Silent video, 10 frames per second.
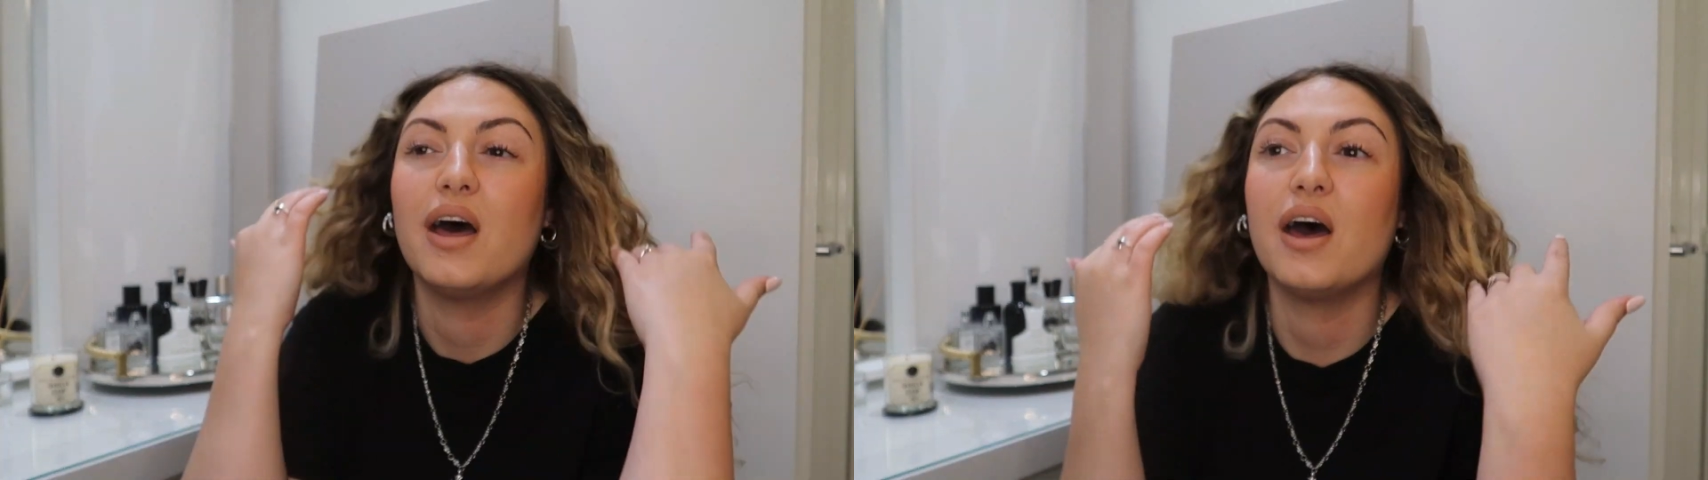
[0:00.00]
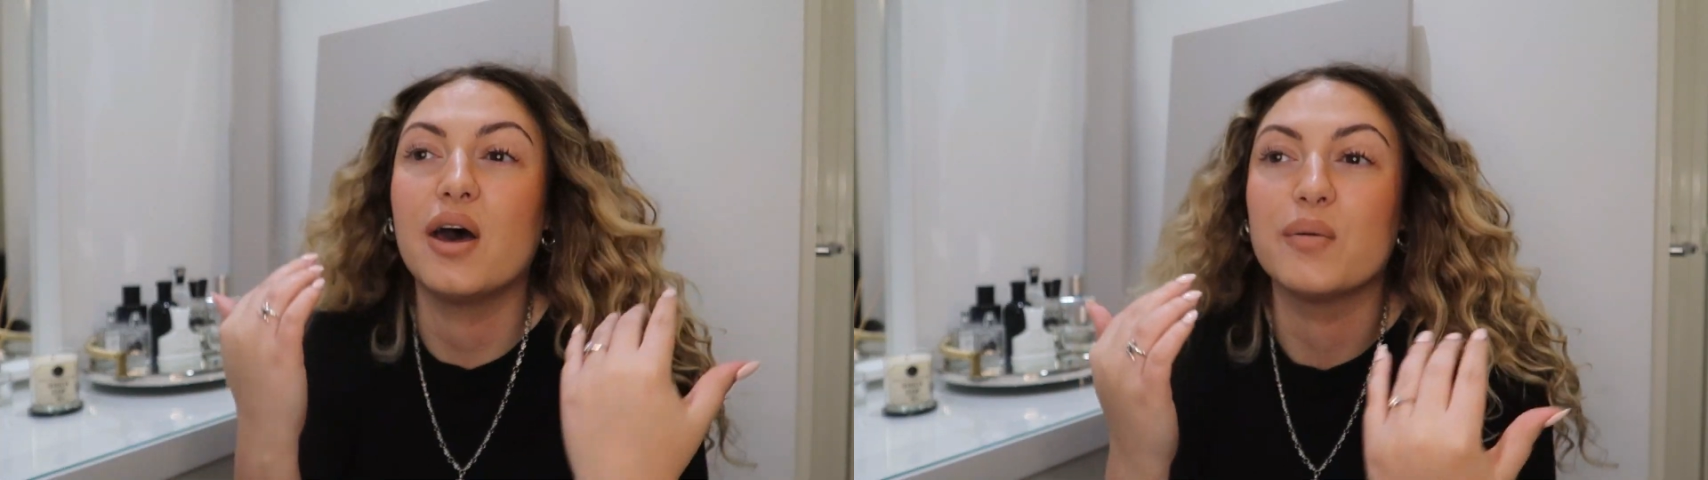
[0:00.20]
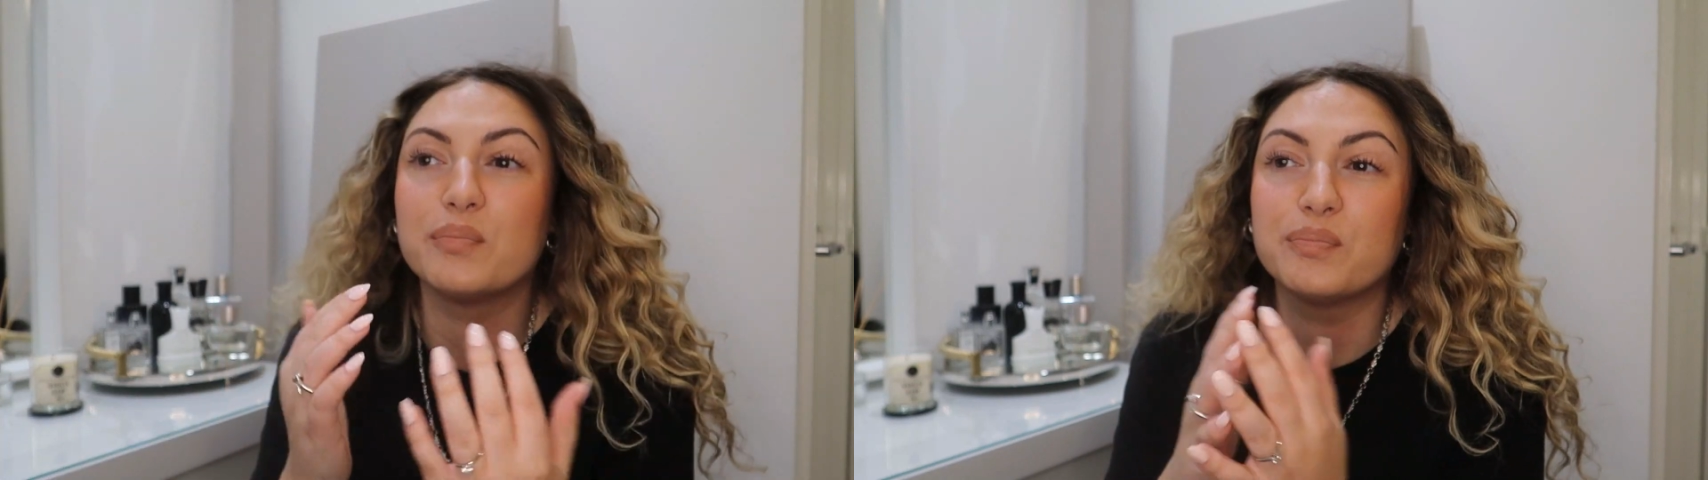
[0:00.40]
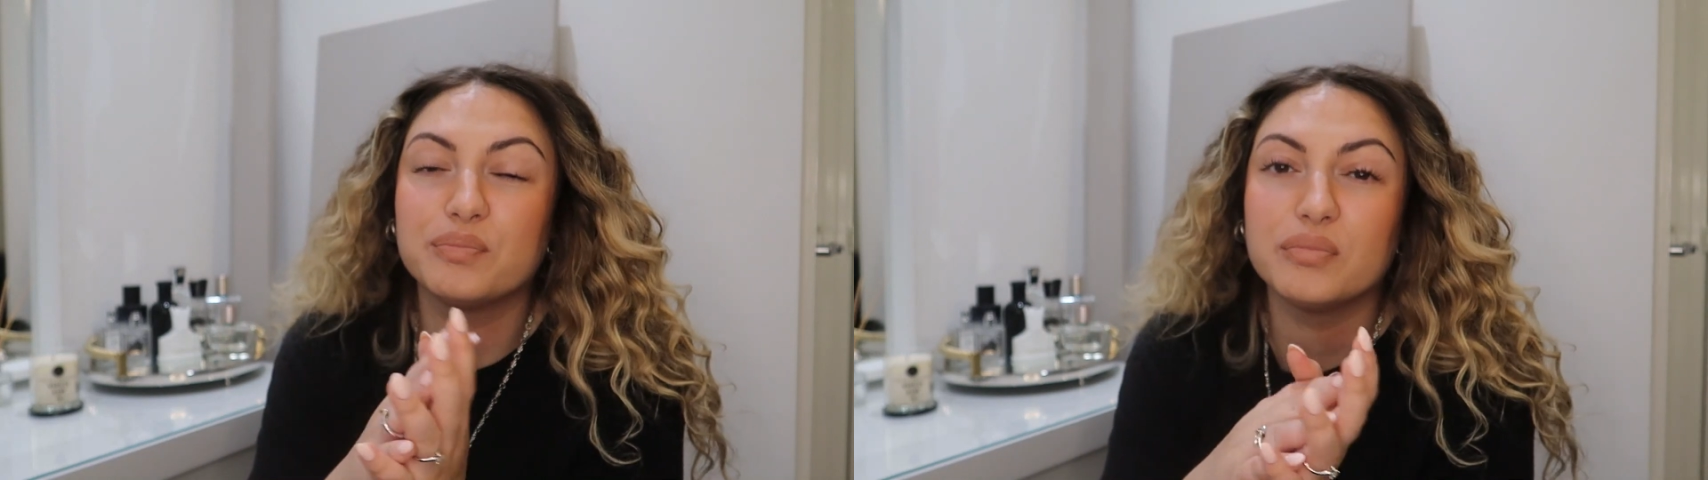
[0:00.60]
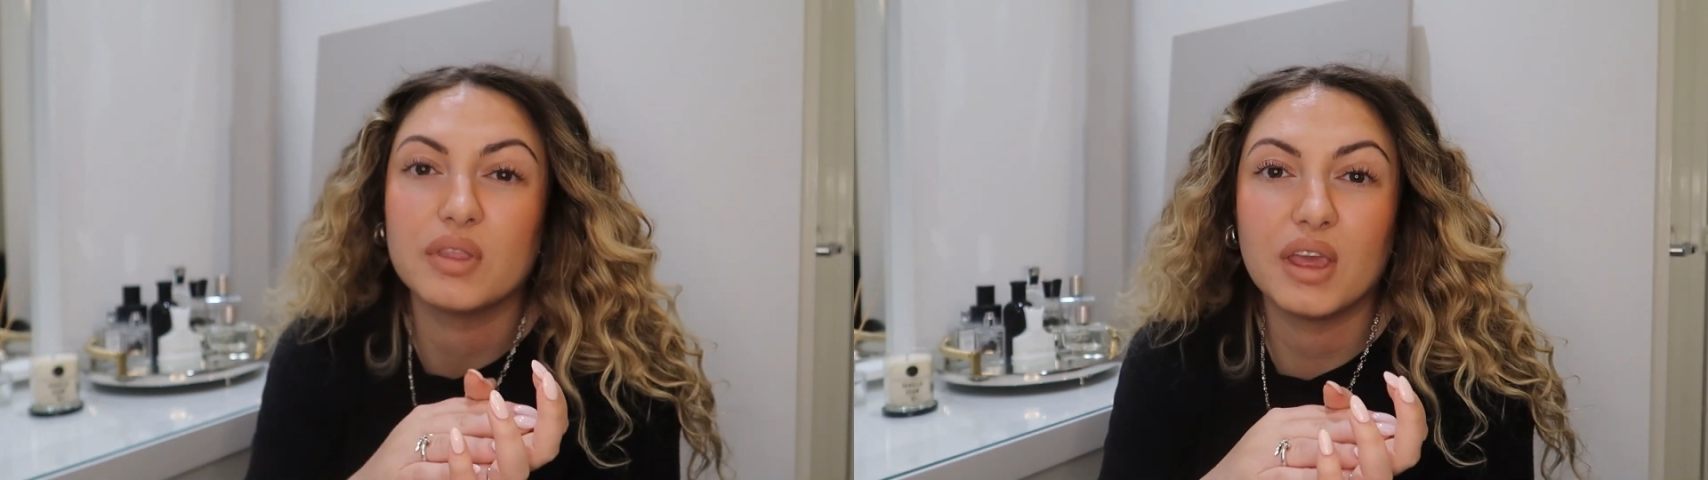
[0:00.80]
and
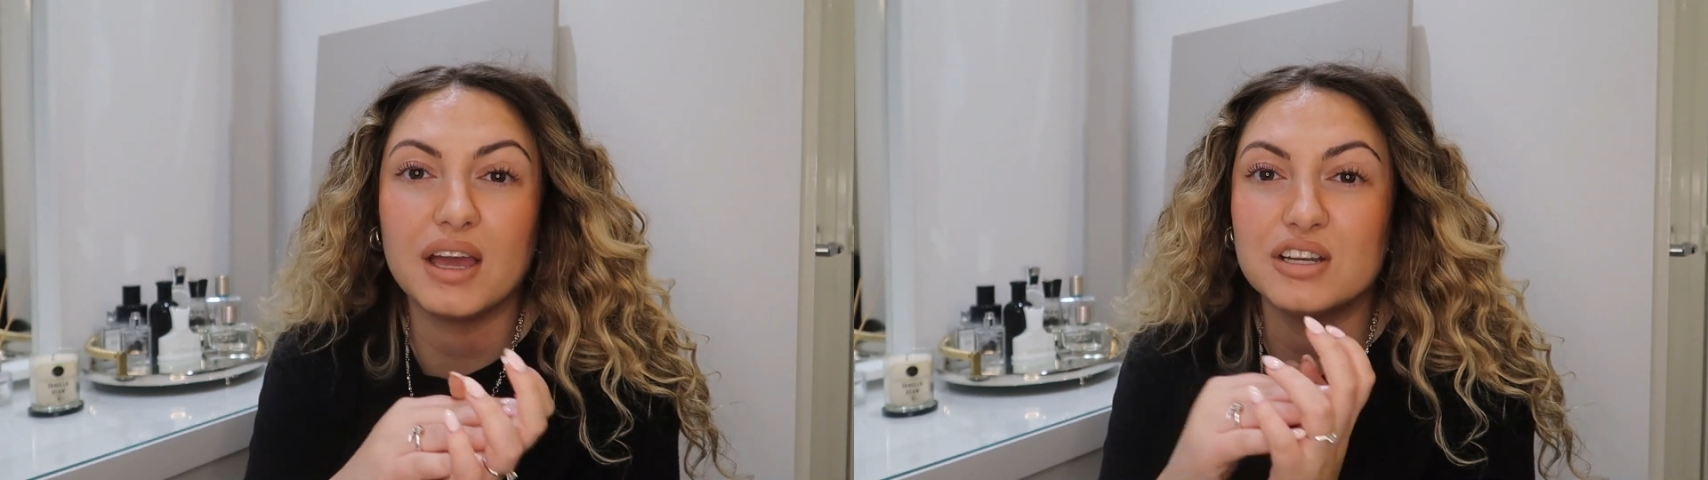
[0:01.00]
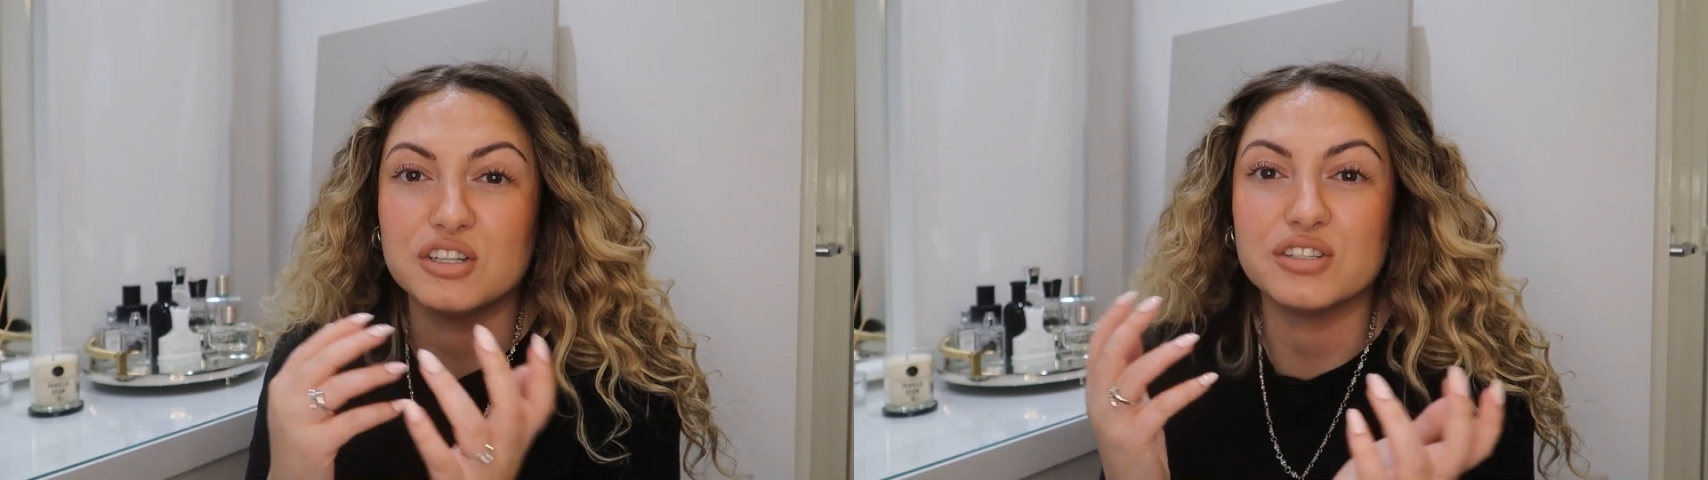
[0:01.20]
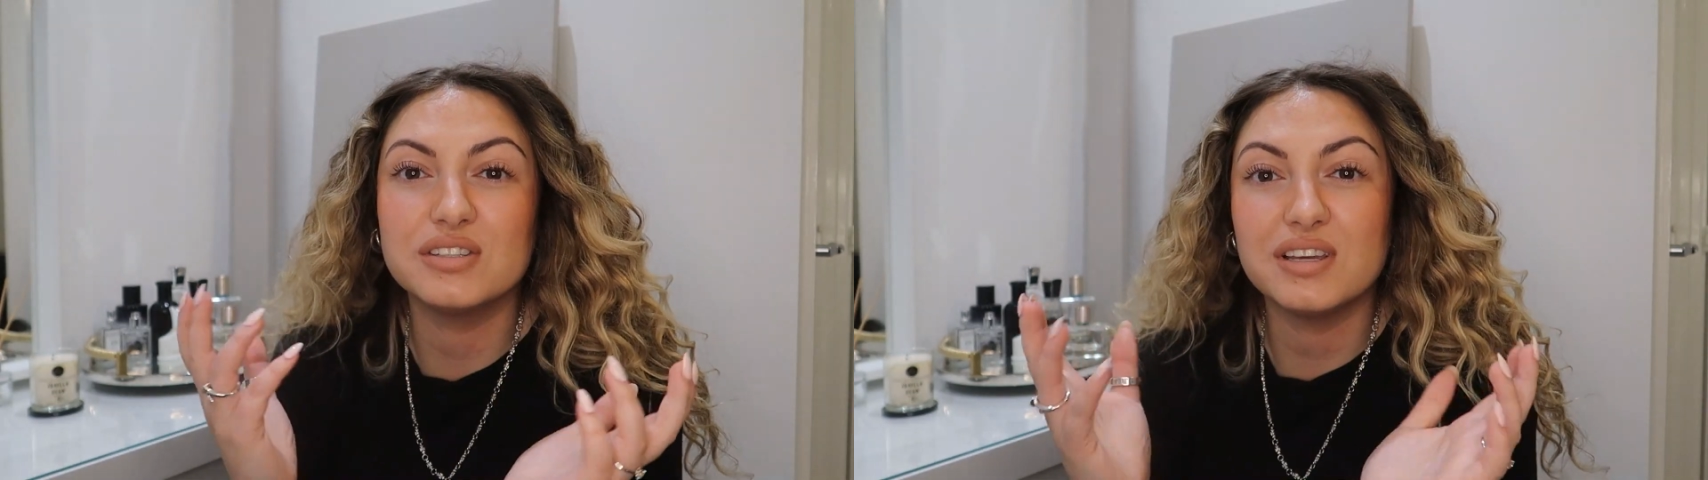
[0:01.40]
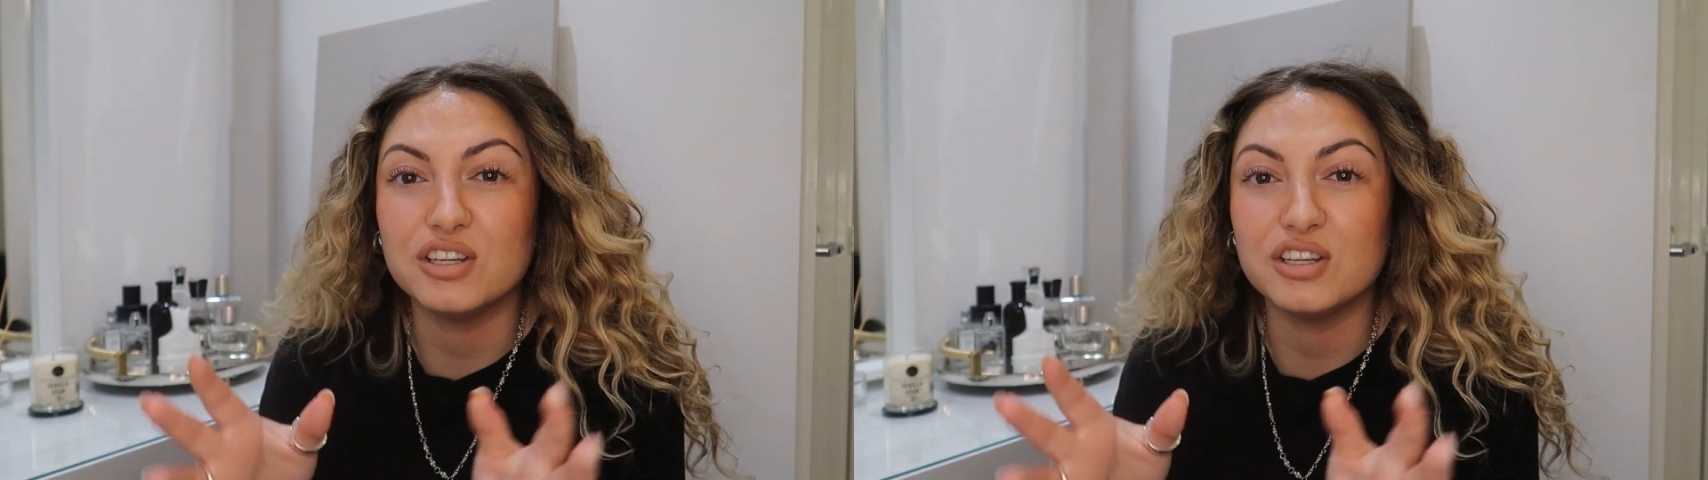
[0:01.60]
just